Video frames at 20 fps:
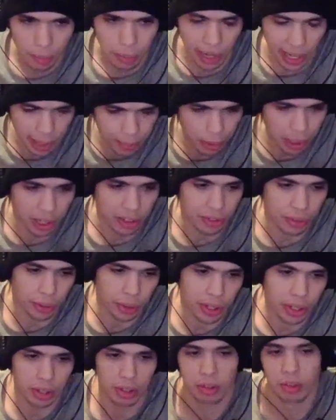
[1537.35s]
Paid $8
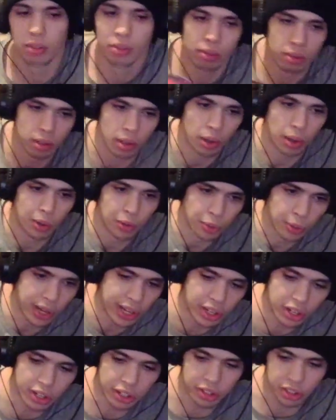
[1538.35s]
for it. I was
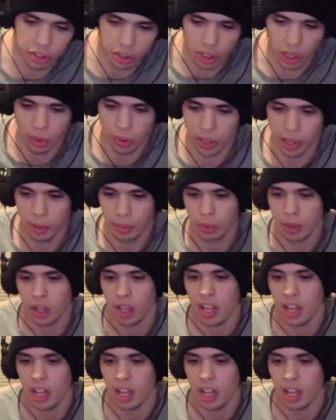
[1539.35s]
waiting on it to show up,